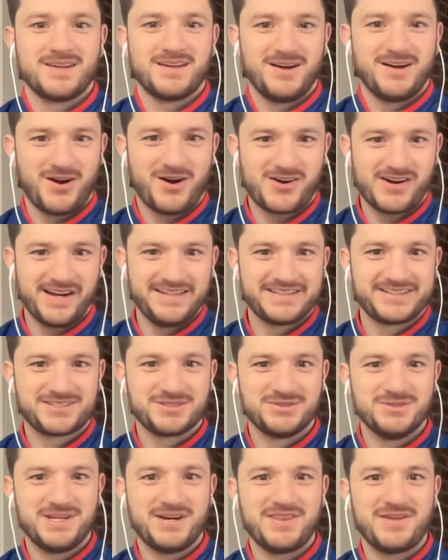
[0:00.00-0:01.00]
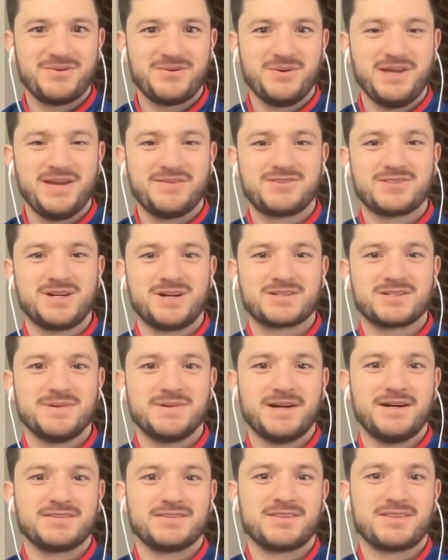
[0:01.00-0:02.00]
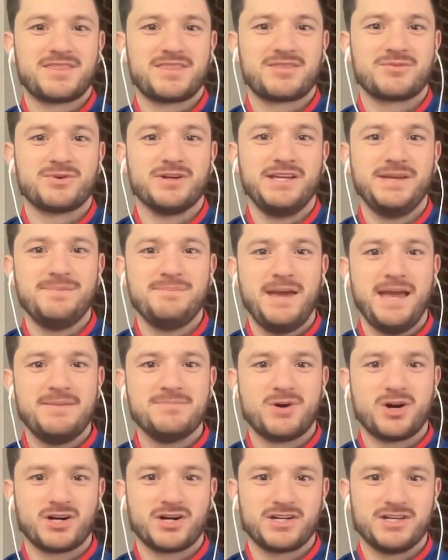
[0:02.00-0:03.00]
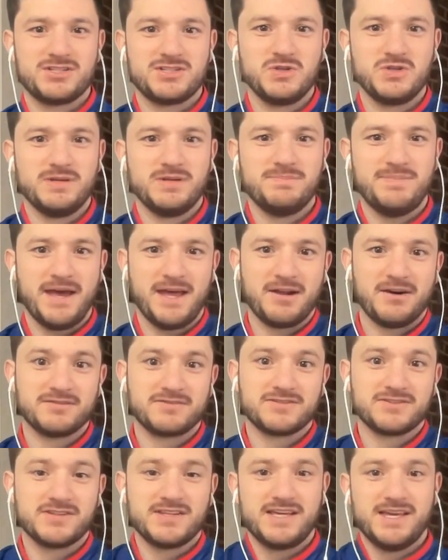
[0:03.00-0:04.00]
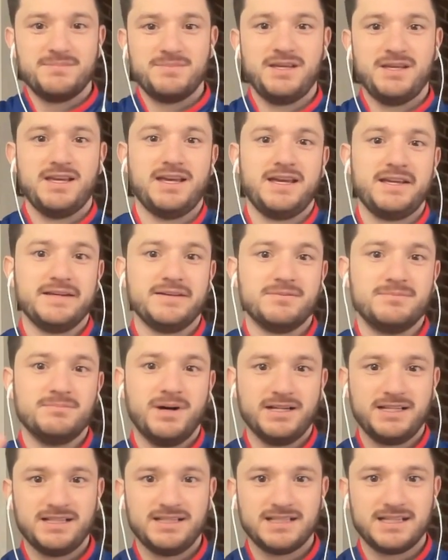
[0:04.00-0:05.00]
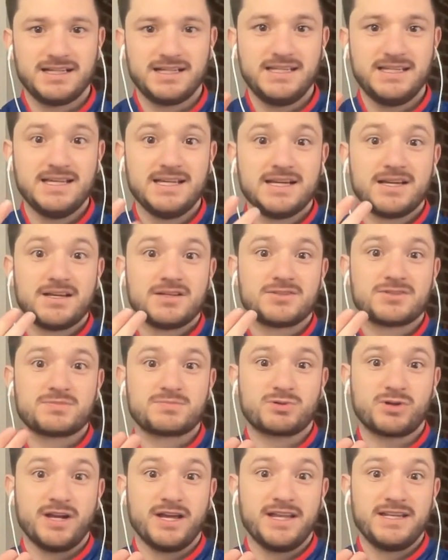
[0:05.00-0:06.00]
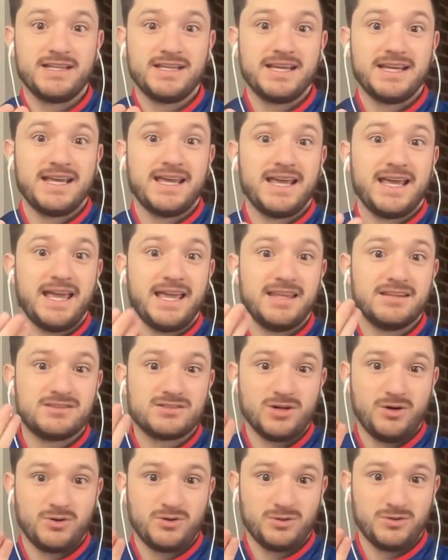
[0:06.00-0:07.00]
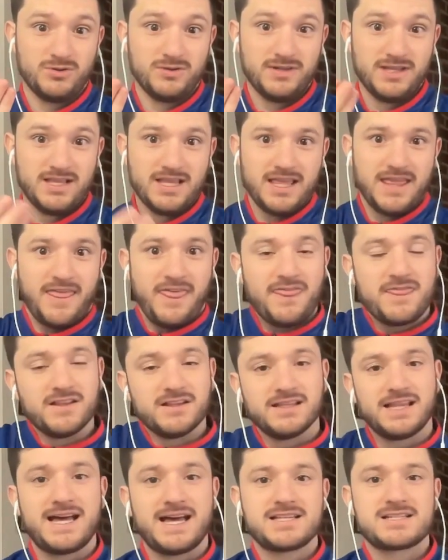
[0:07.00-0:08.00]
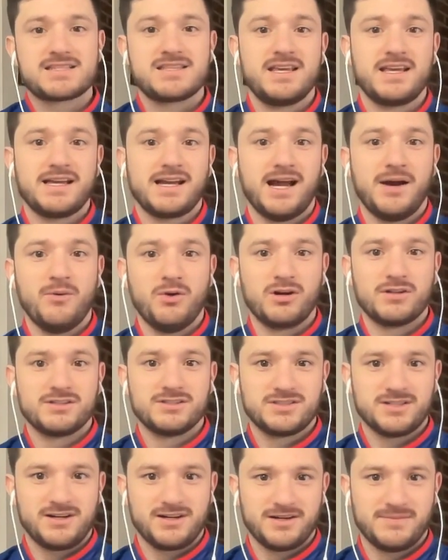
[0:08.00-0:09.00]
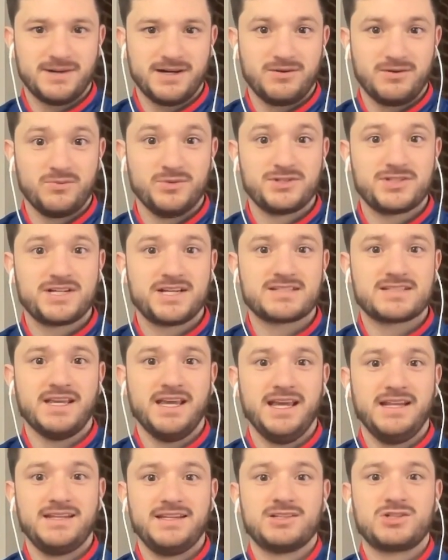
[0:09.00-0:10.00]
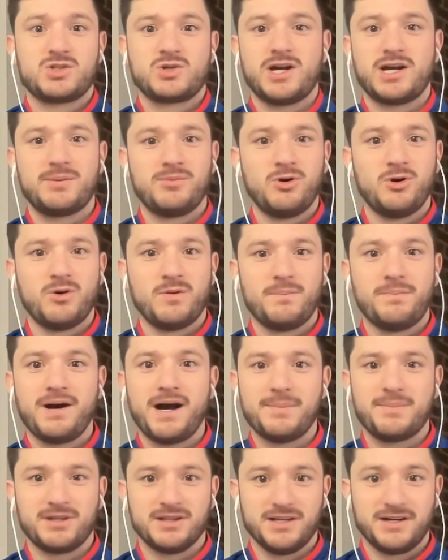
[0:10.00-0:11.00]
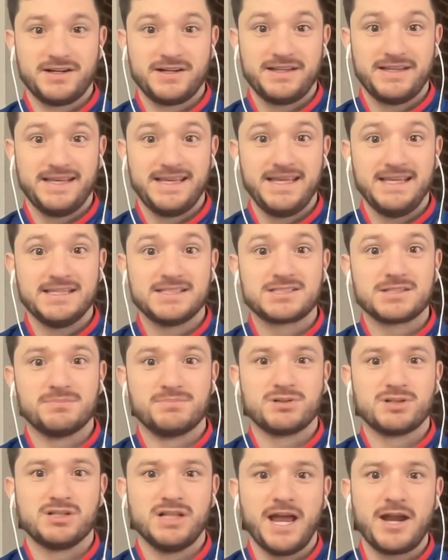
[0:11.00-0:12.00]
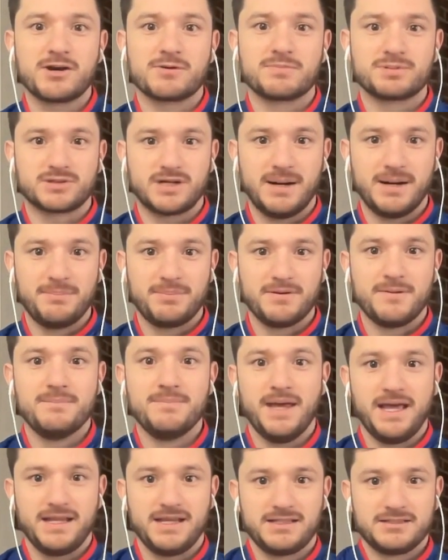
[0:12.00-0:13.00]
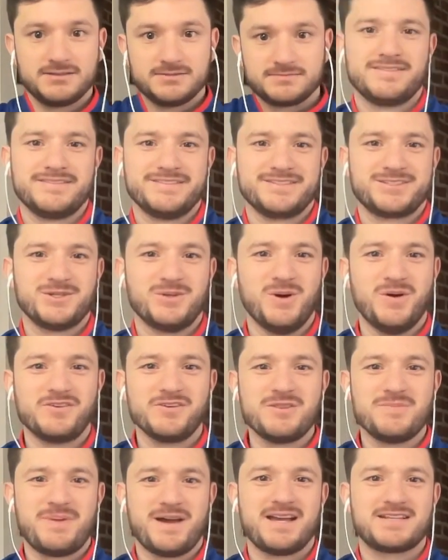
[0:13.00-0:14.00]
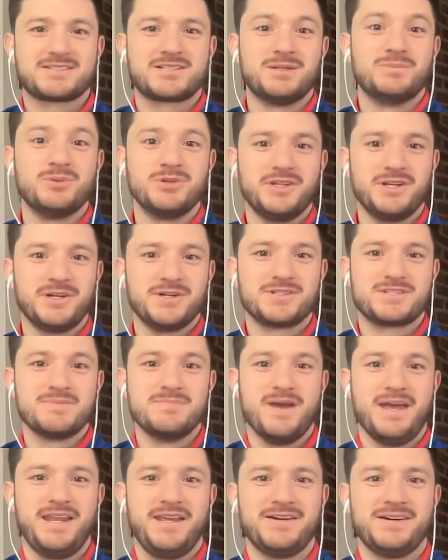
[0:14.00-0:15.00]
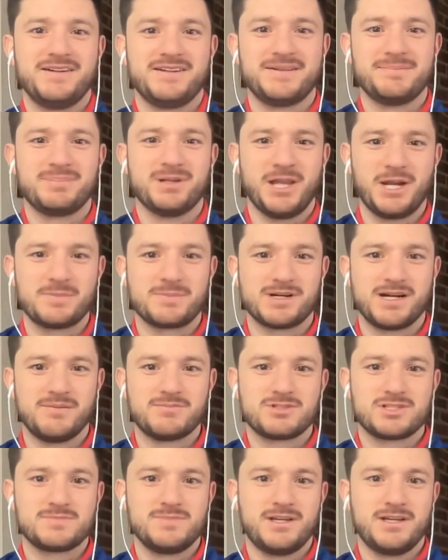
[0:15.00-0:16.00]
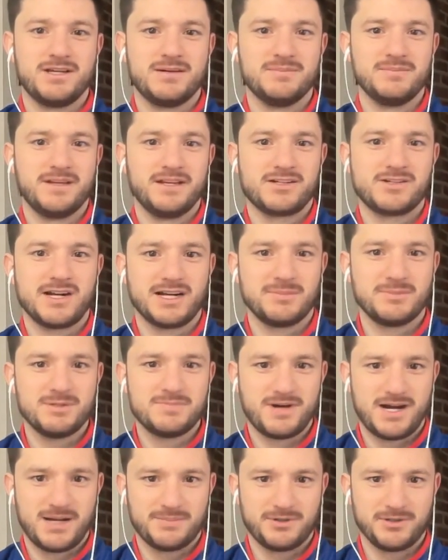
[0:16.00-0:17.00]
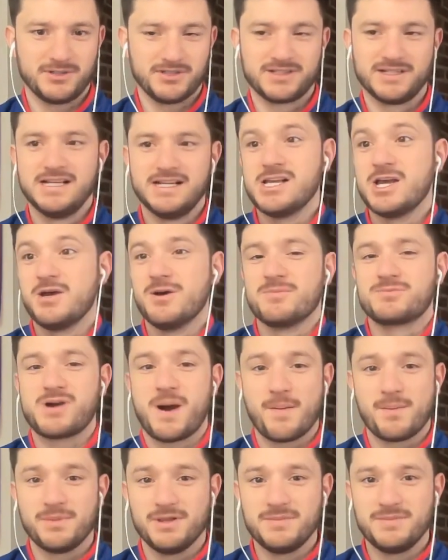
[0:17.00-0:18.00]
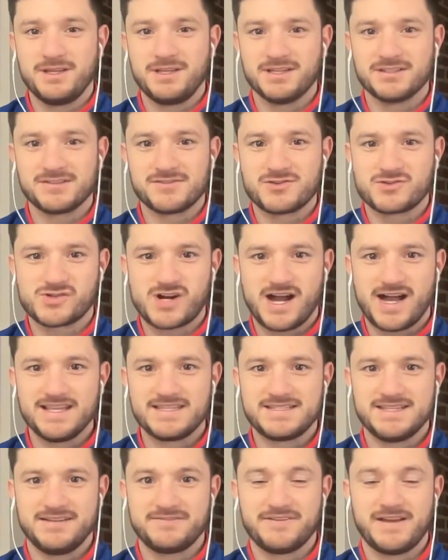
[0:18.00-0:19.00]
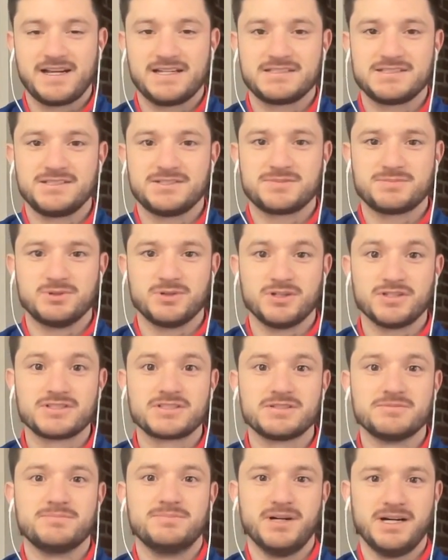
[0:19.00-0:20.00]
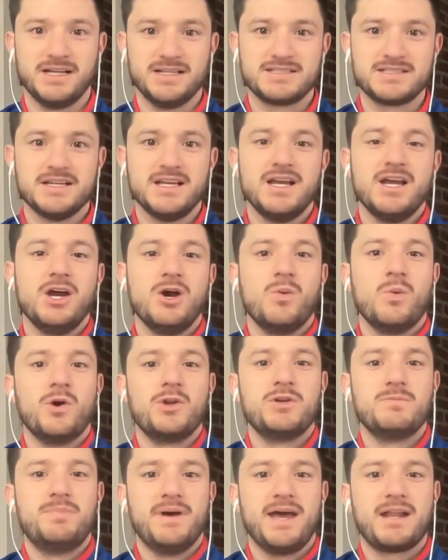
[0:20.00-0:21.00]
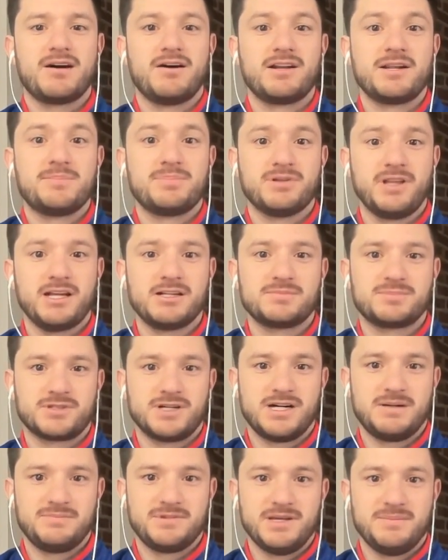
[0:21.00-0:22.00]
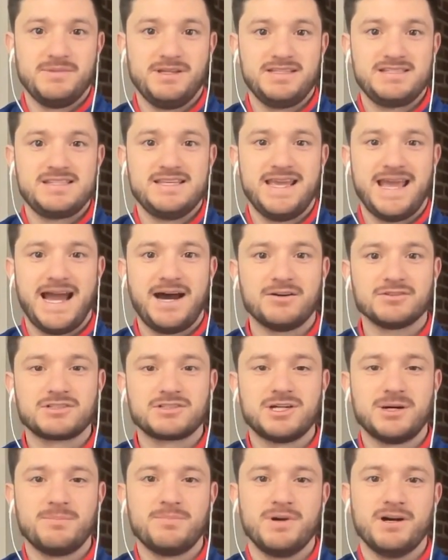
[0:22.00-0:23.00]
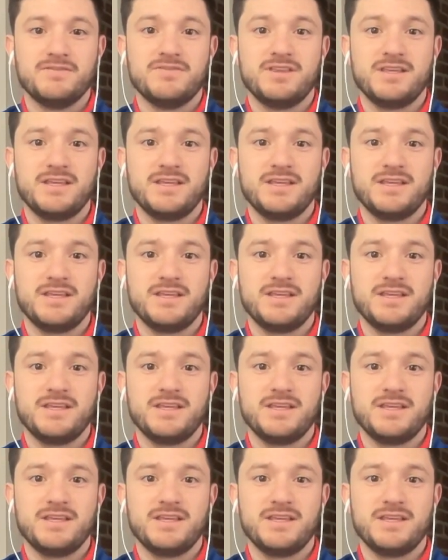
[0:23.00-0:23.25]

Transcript: All right, so now that we have talked about the three main markets you can bet on for the NBA, money line, spread, and total, the last thing I wanted to talk about, which has gained incredible popularity, is player prop betting. So over the past couple years, betting on player props has become incredibly popular, probably because of the rise in fantasy sports. But when you bet on a player prop, that means the outcome of the